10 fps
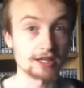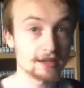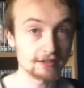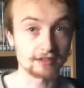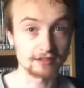
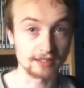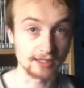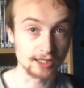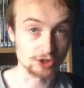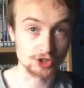classics in
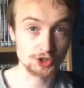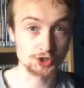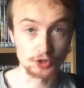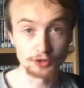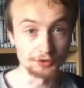there, like
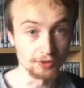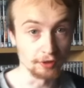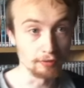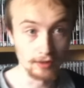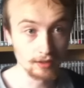
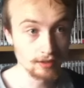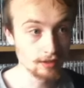Scherzo.